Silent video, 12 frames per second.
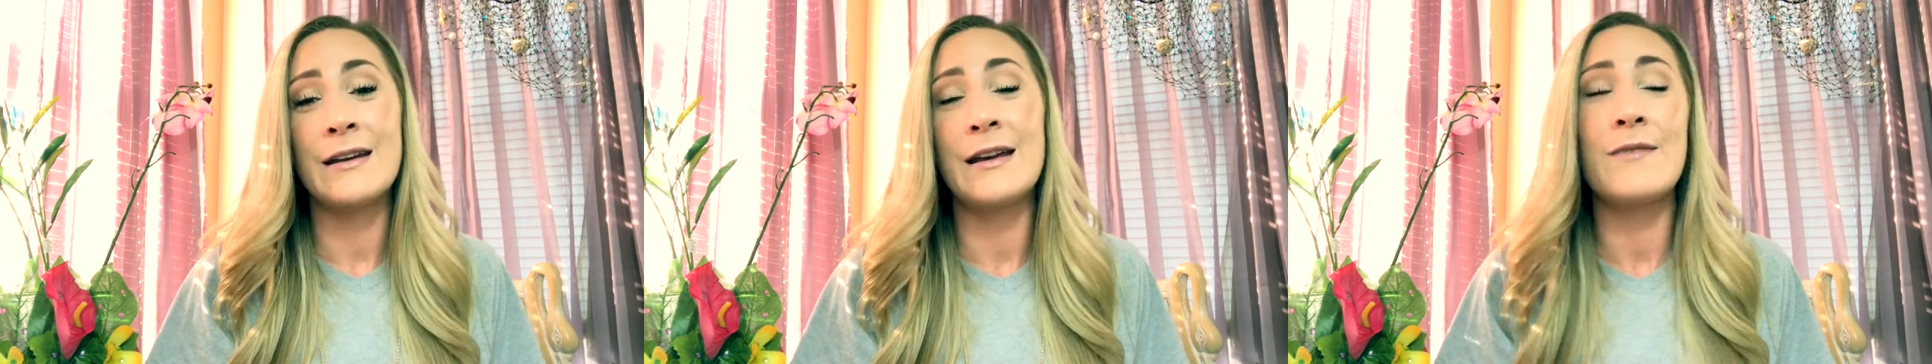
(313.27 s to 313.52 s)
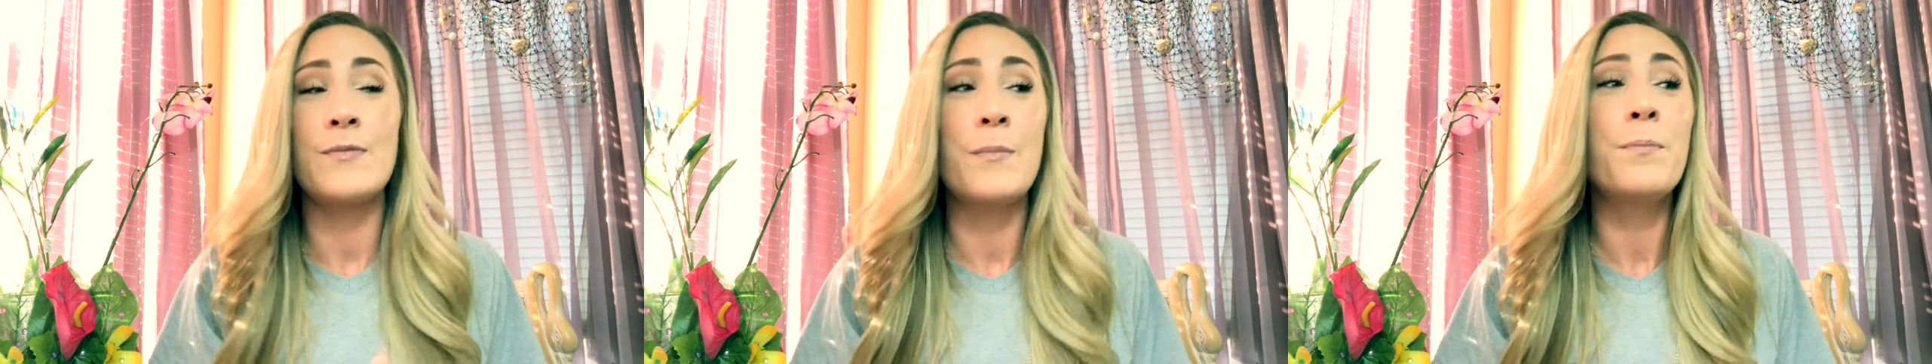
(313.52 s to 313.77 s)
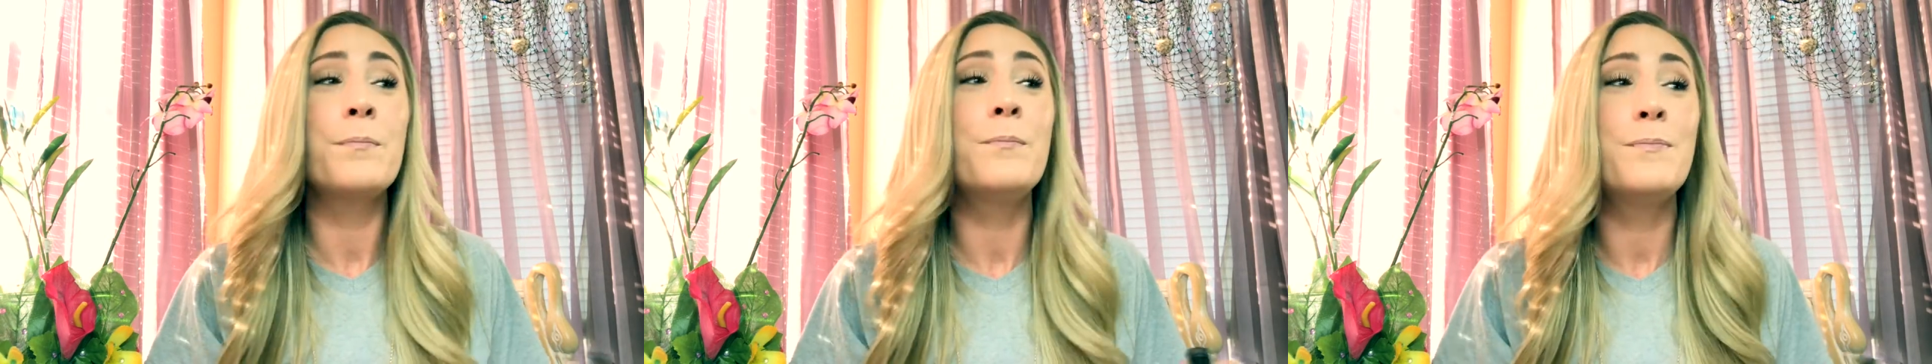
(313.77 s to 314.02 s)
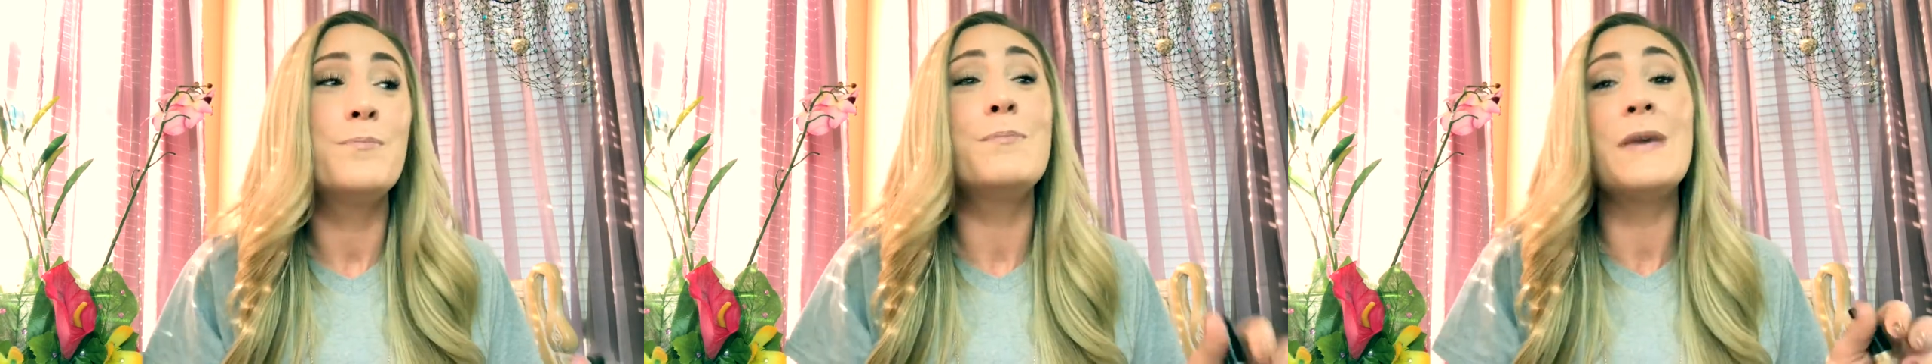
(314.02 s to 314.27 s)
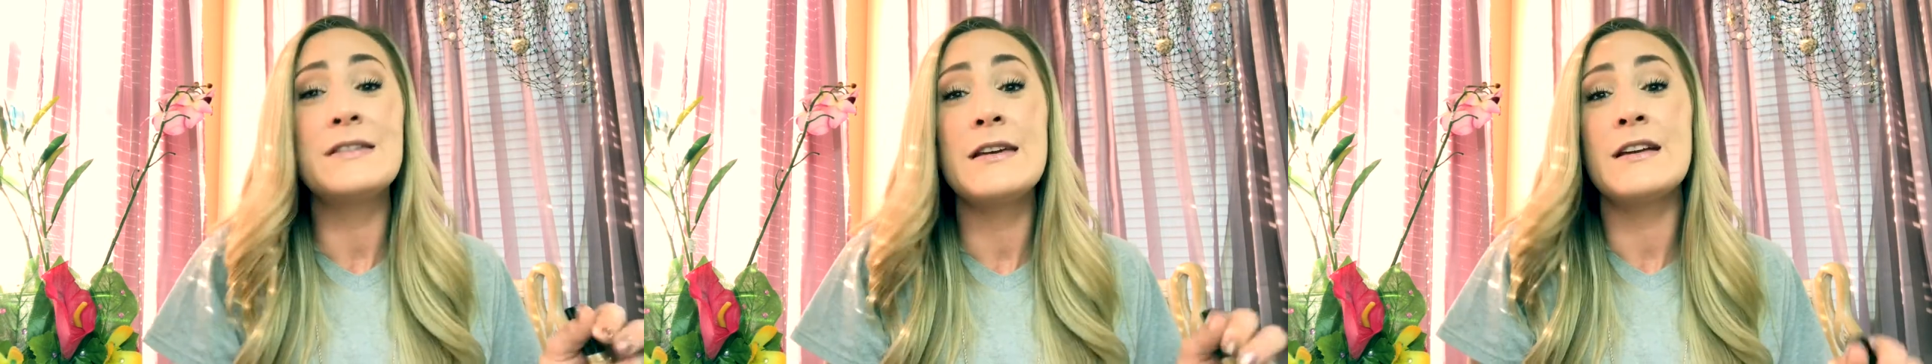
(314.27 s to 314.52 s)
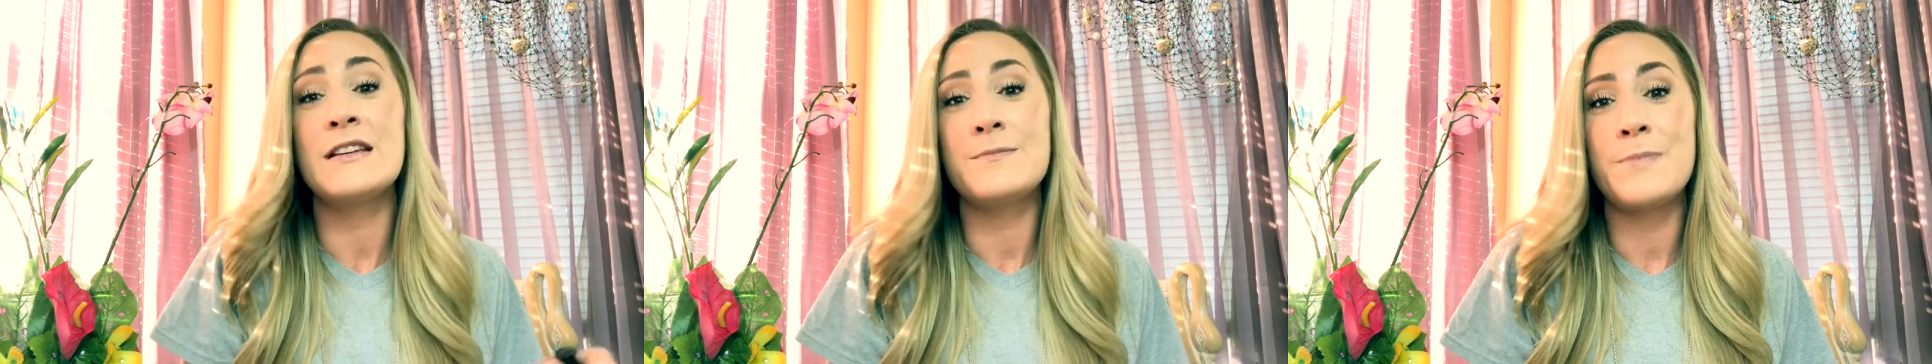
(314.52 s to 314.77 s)
and I've been
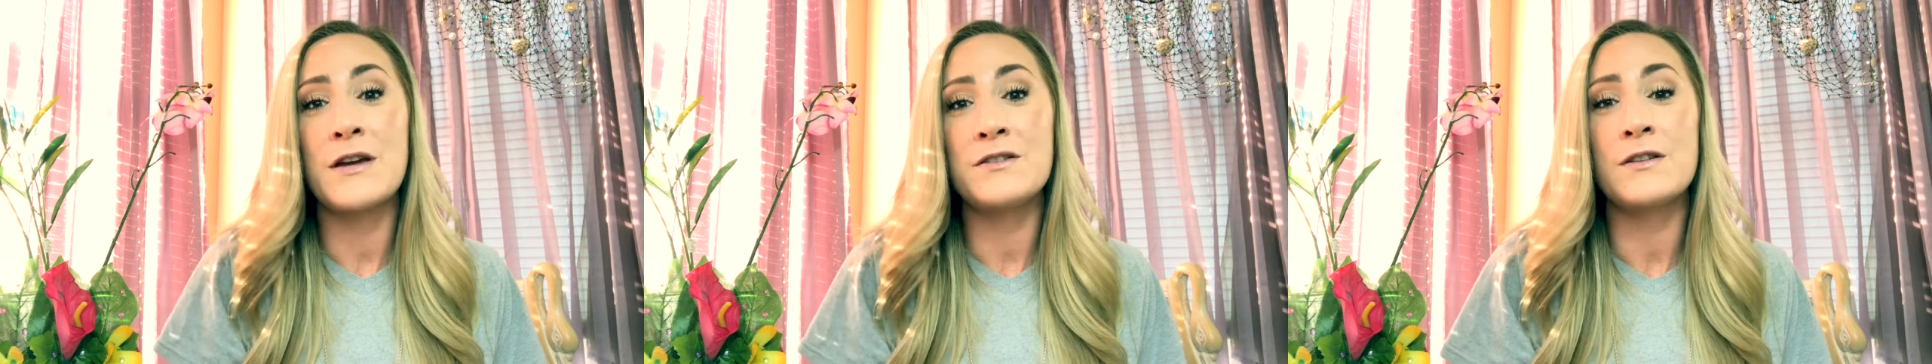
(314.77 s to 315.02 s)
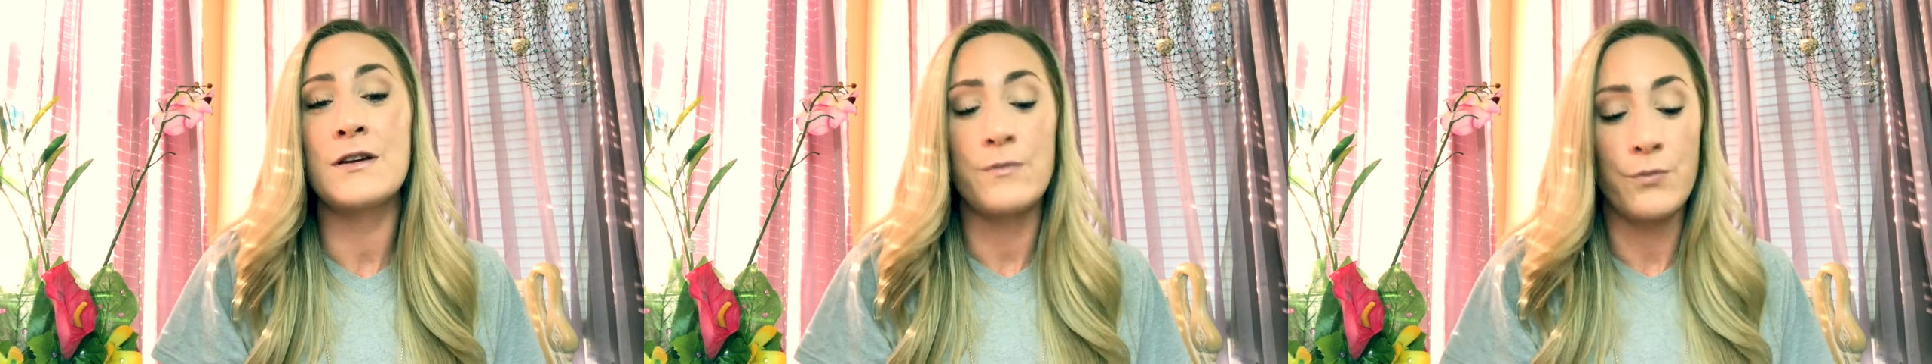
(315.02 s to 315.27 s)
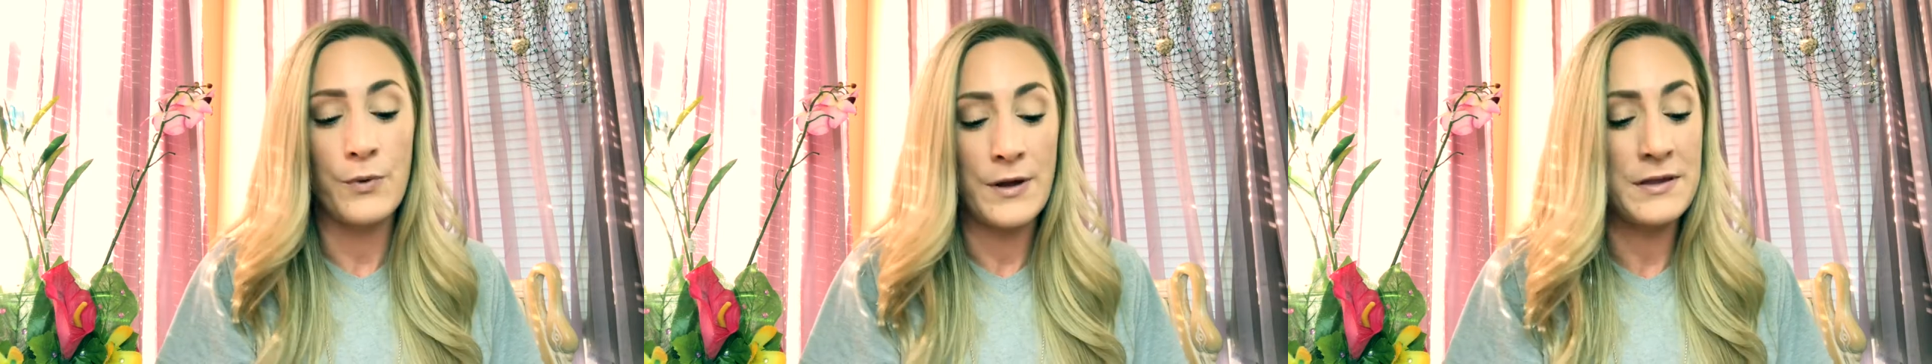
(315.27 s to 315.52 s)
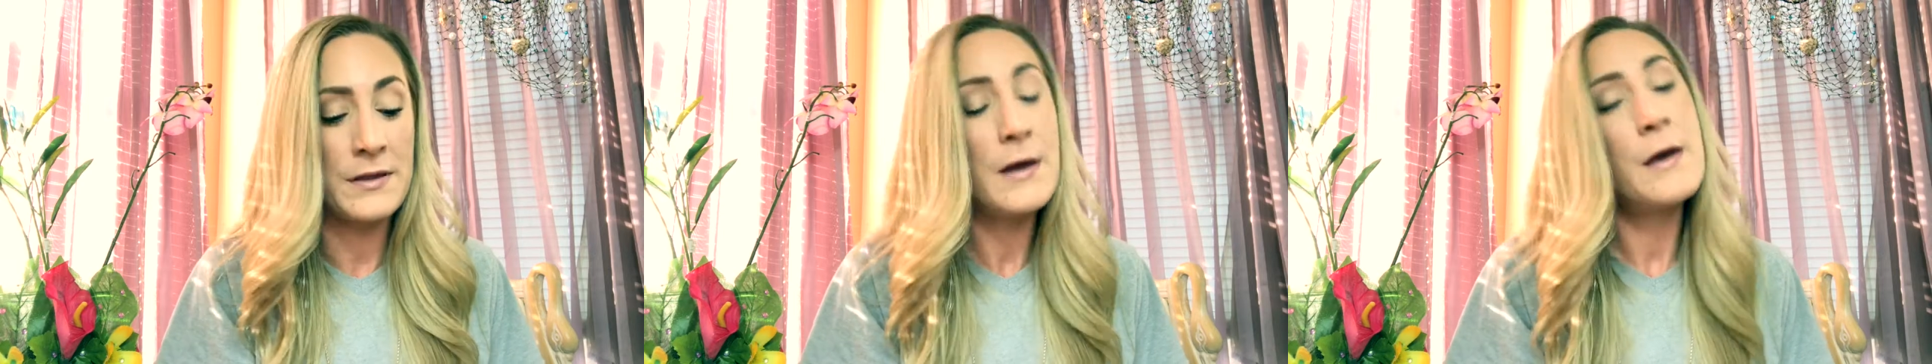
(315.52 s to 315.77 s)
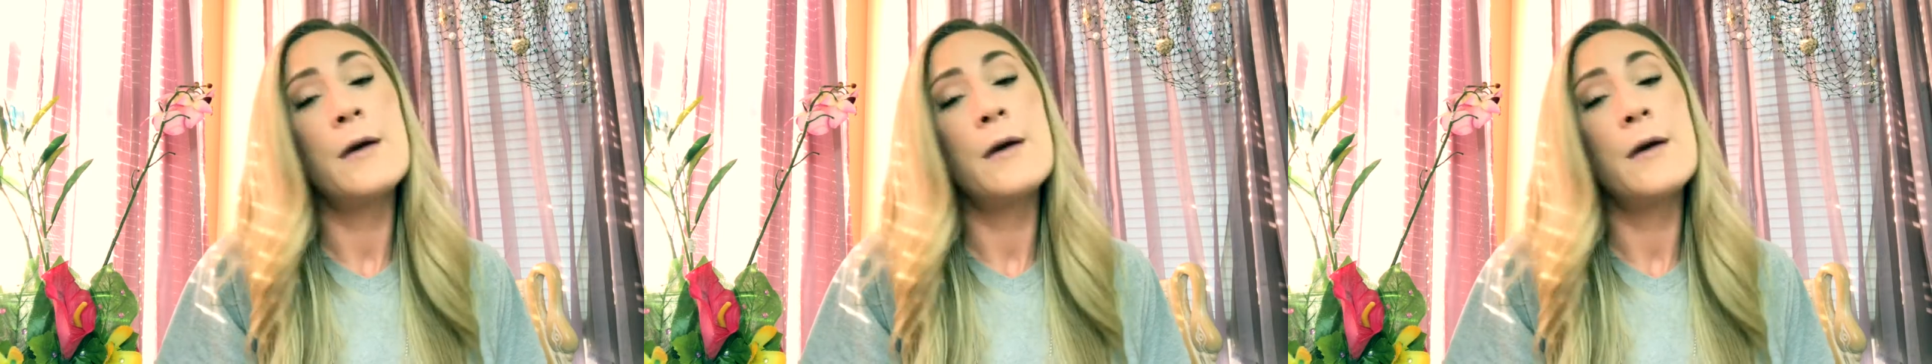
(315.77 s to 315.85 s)
mixing it especially with